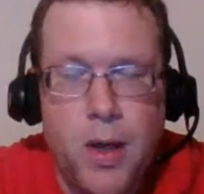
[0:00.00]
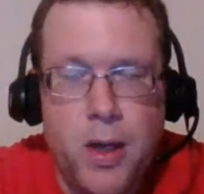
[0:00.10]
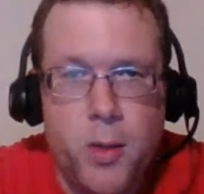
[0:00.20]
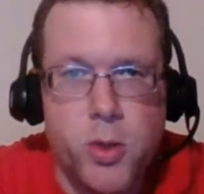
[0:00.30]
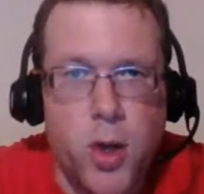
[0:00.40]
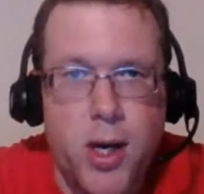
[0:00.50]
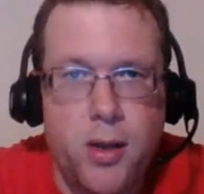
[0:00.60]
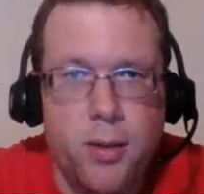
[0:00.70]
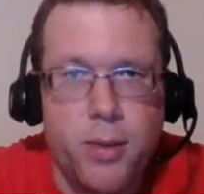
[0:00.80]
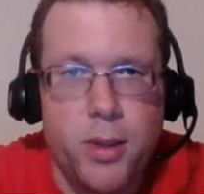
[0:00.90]
he was
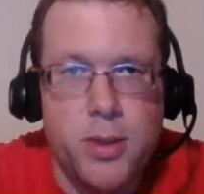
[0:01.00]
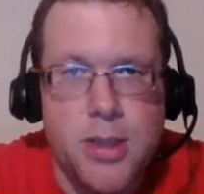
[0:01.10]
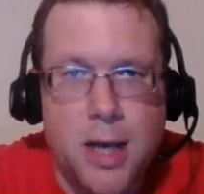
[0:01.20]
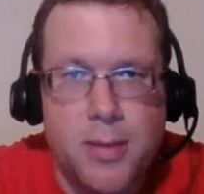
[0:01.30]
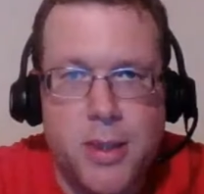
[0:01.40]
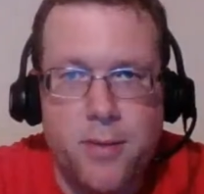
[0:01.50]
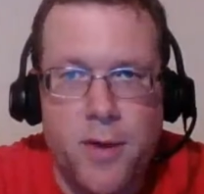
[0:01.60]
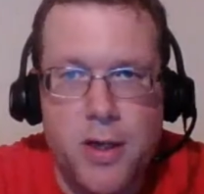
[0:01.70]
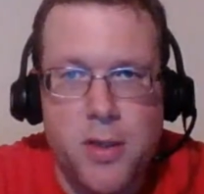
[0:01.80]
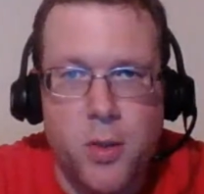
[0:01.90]
great. I mean, he was a top 10
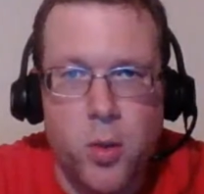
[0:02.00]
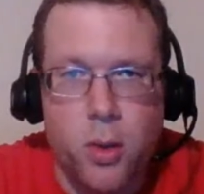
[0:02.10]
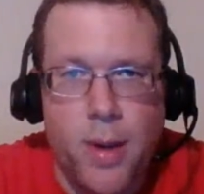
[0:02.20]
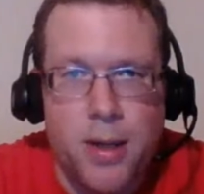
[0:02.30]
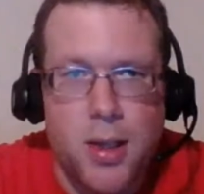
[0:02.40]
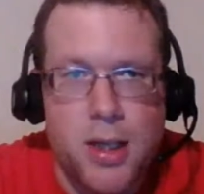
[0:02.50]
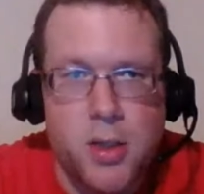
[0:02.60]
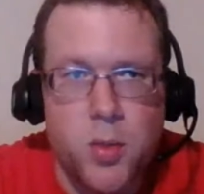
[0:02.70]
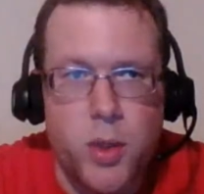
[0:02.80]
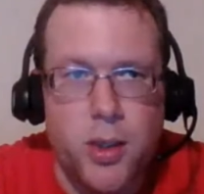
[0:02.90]
fantasy quarterback
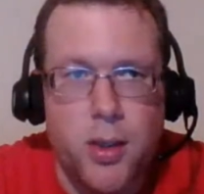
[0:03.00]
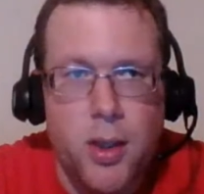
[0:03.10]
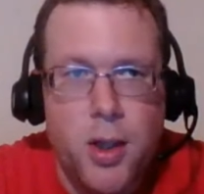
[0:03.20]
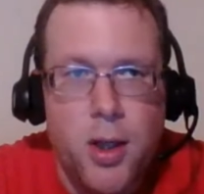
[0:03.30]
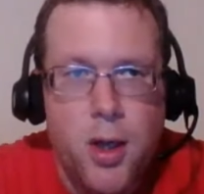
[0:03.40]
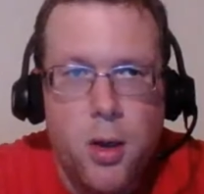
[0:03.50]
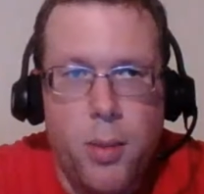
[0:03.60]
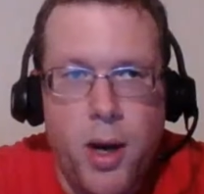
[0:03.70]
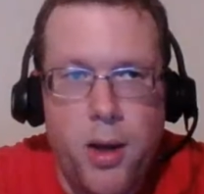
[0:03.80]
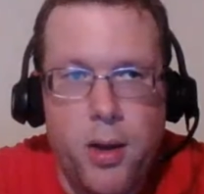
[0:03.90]
last week.
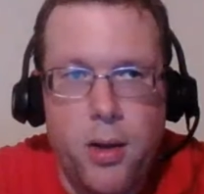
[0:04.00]
But,